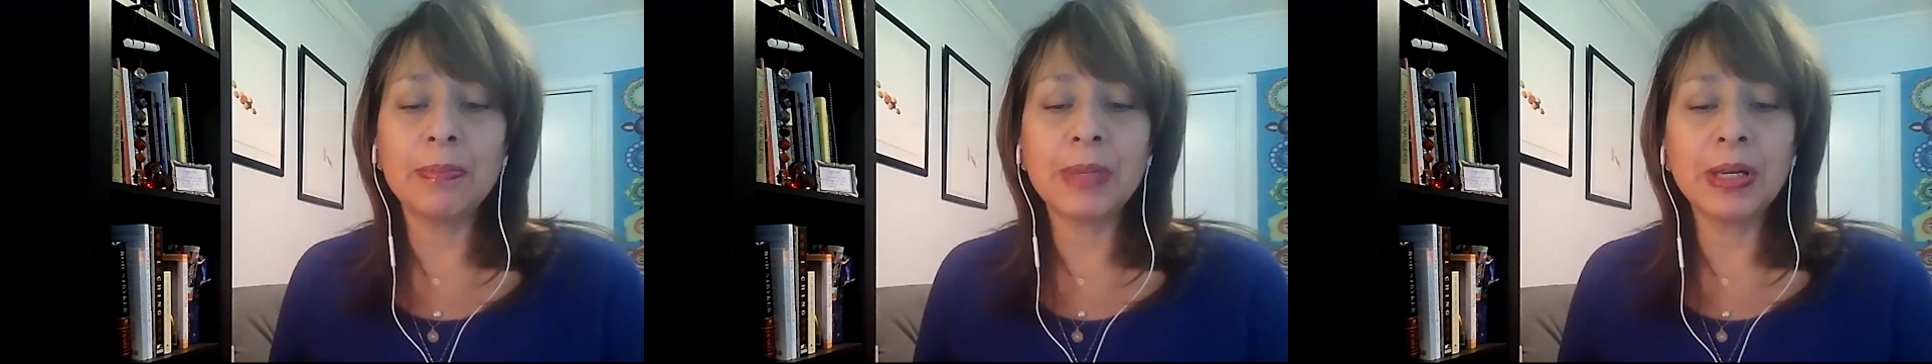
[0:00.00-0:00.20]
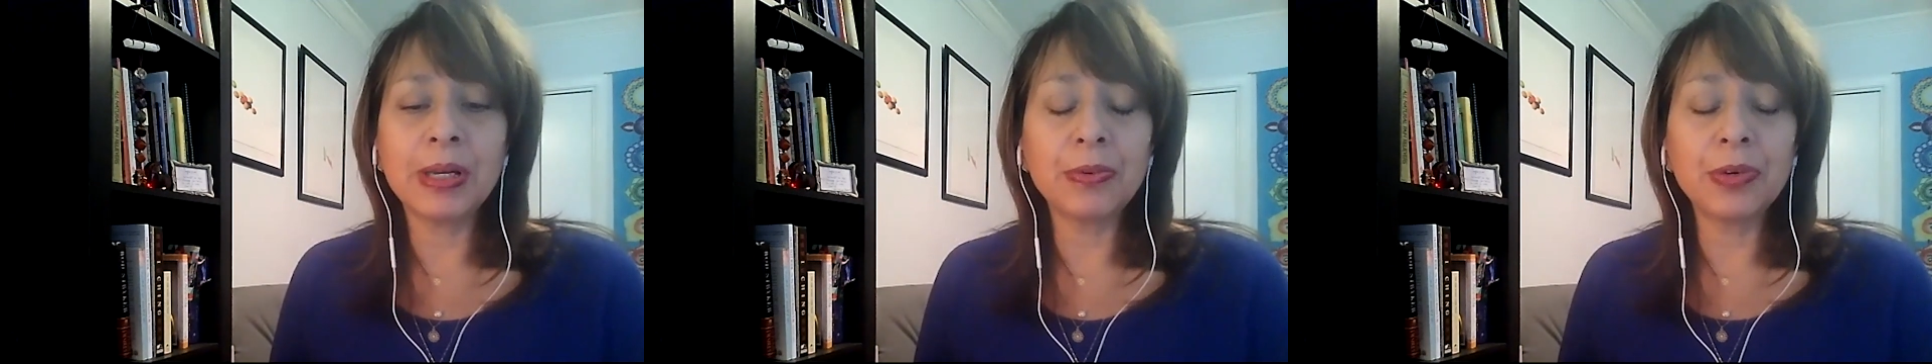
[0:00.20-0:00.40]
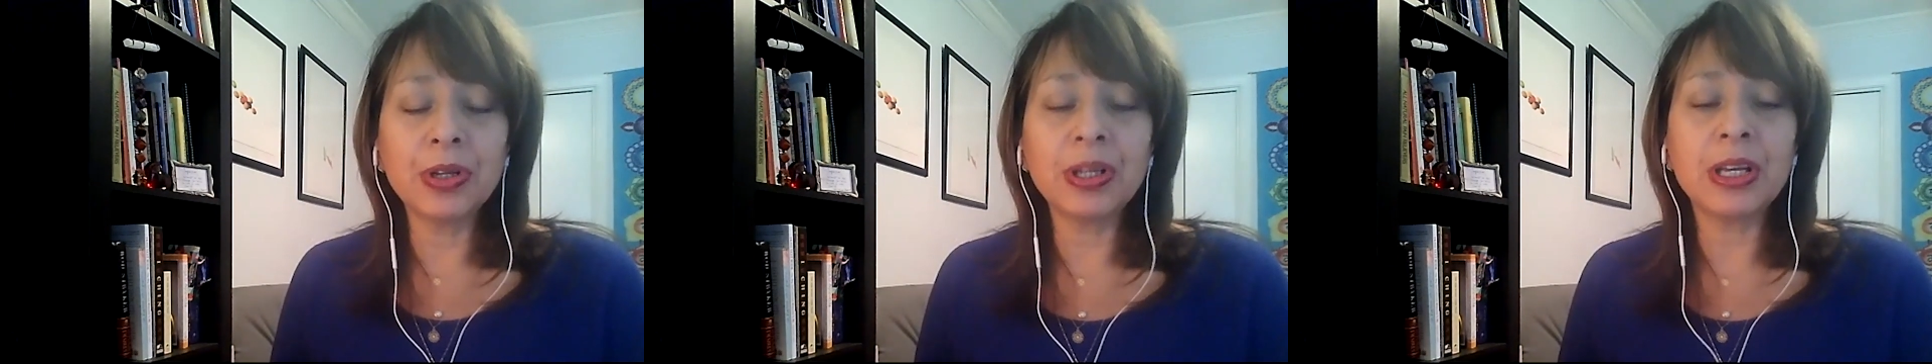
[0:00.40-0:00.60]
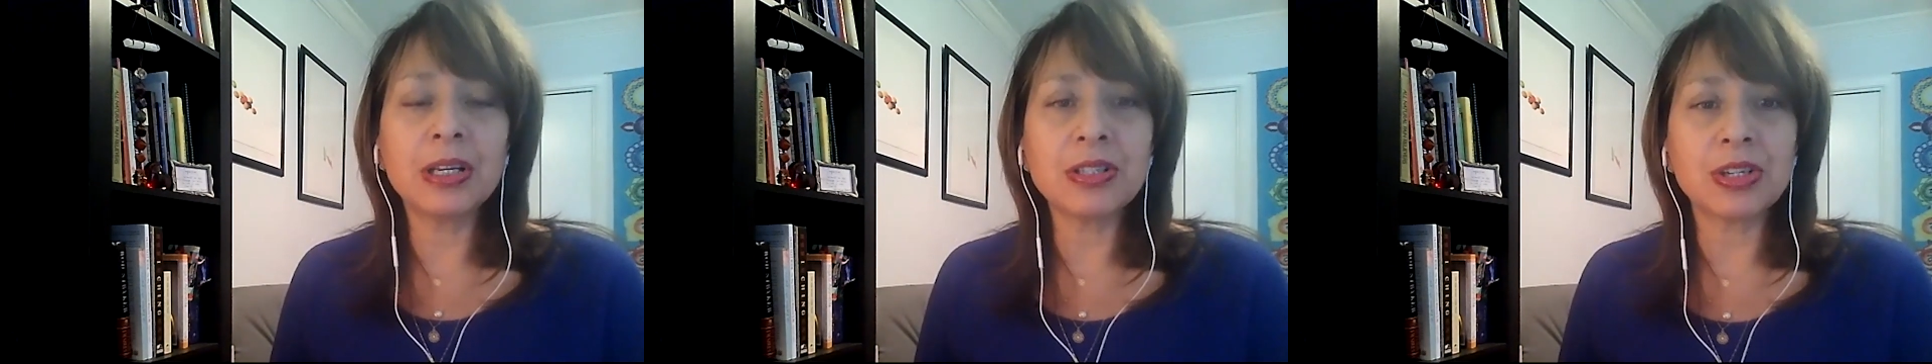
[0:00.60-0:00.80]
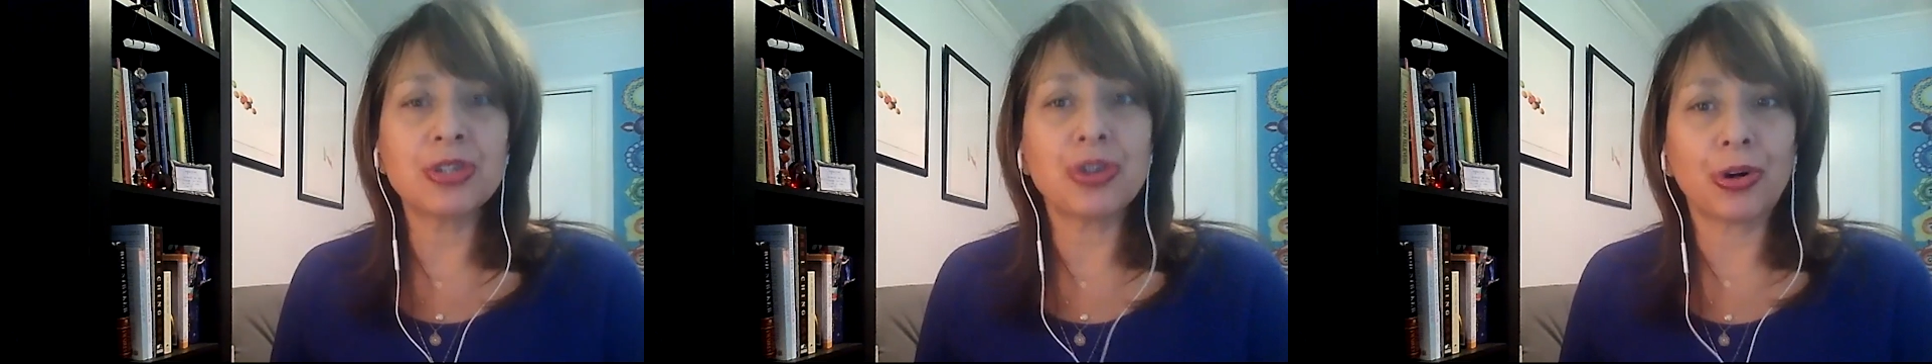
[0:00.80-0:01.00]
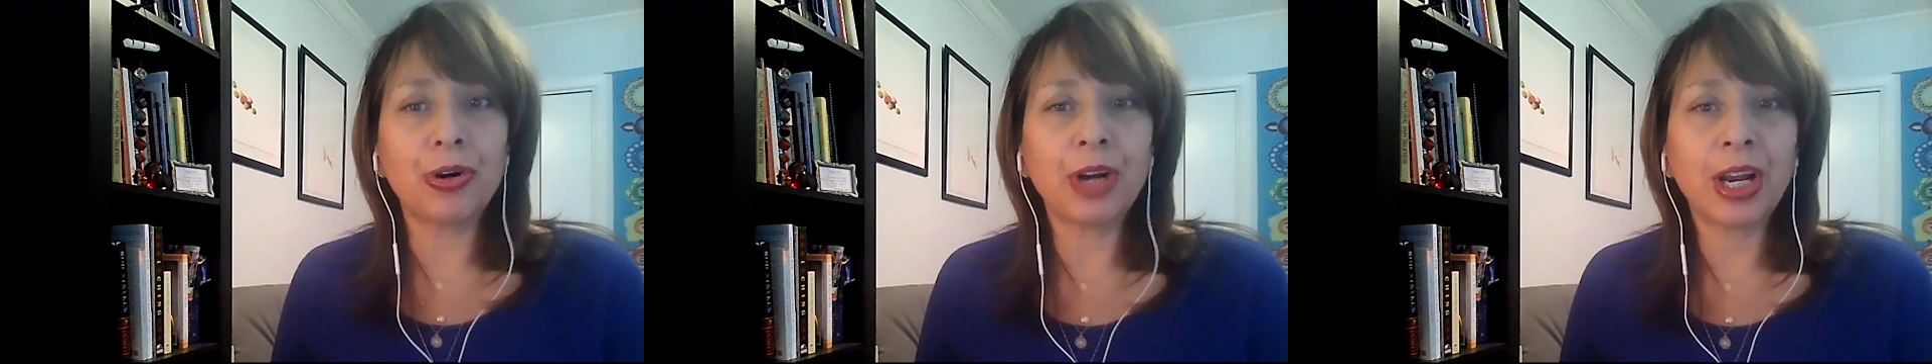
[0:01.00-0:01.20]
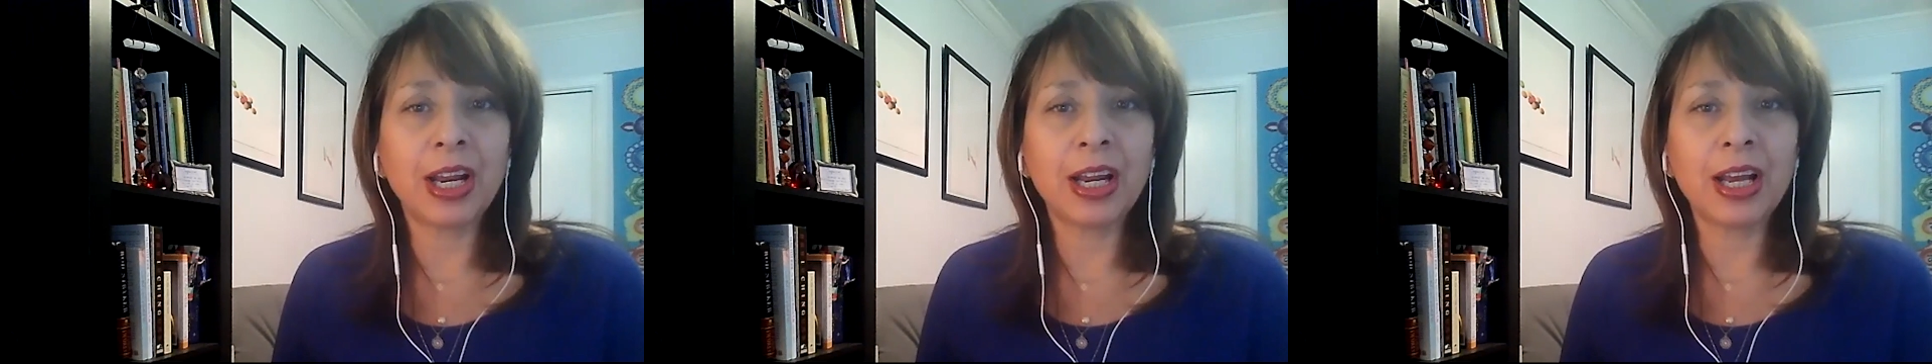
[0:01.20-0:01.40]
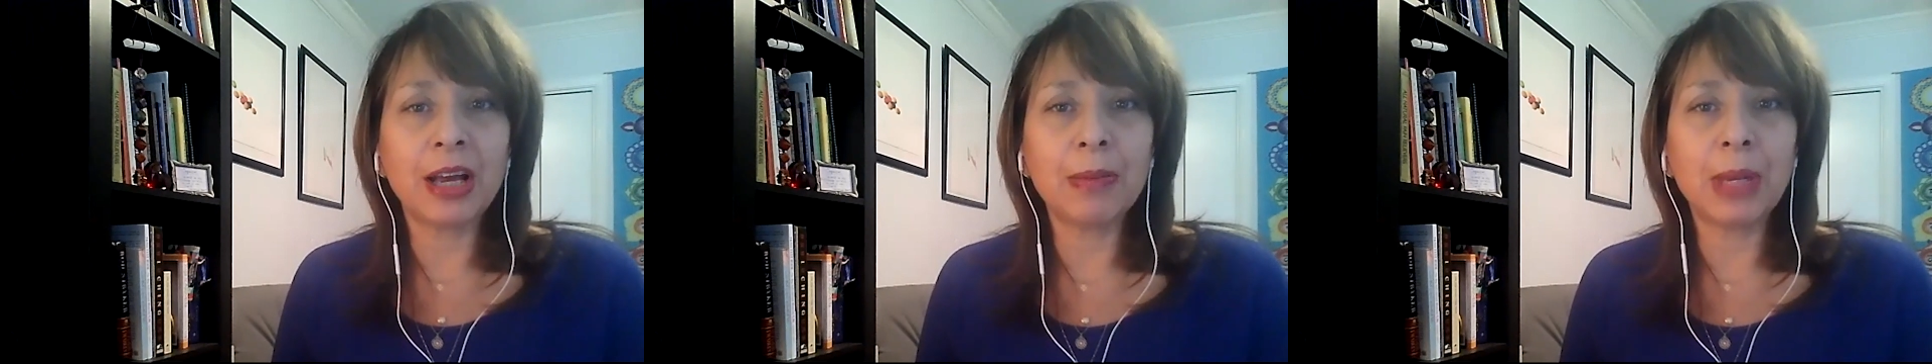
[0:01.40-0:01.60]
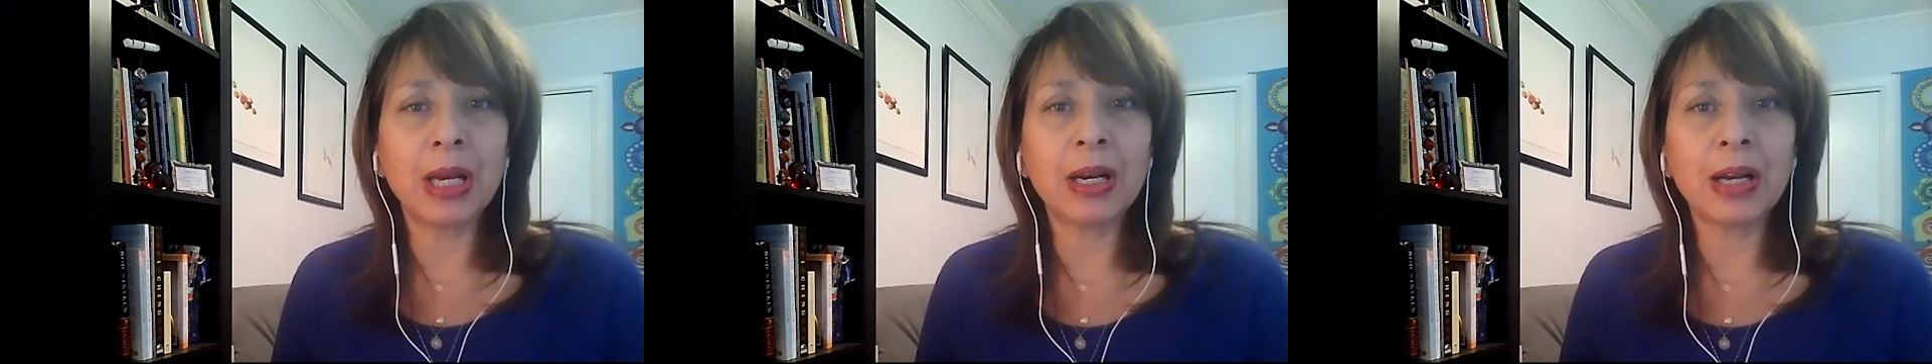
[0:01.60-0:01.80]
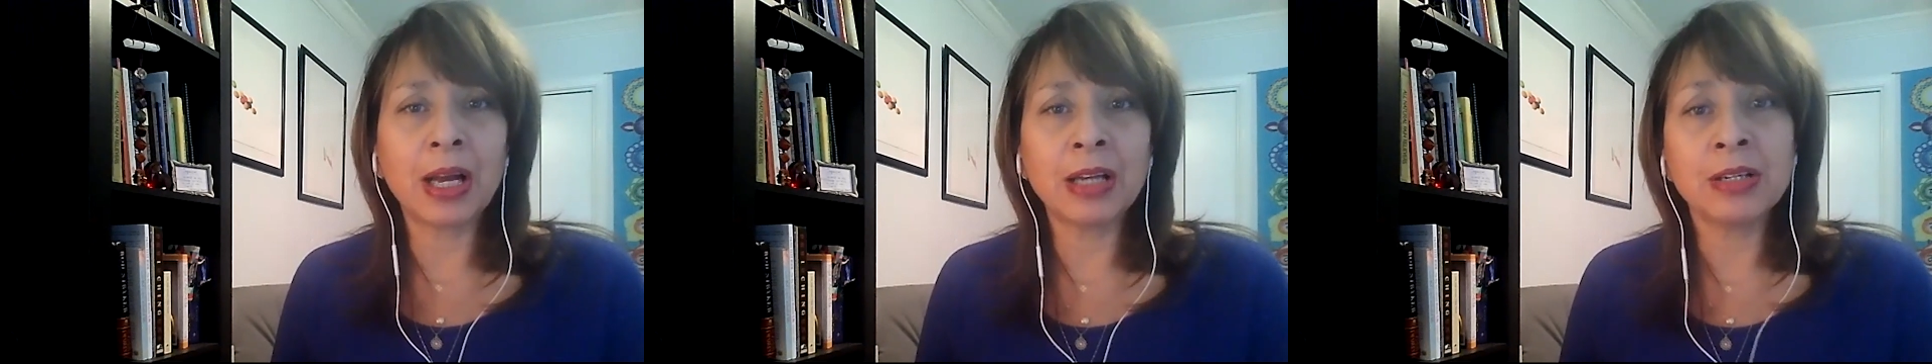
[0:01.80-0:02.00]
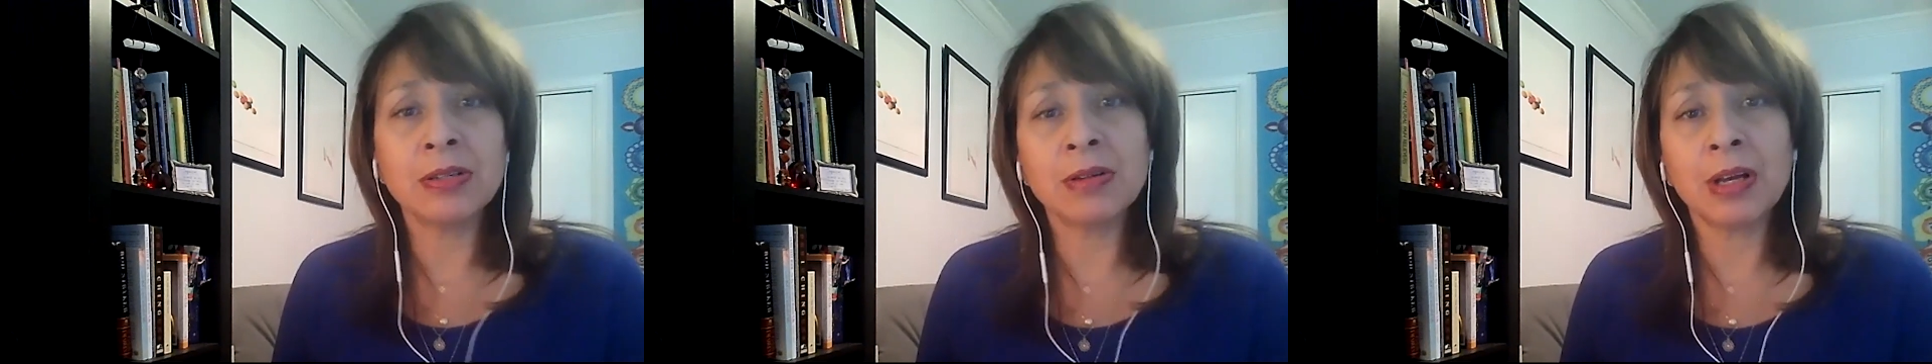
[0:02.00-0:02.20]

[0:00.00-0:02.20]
It really is a journey. And I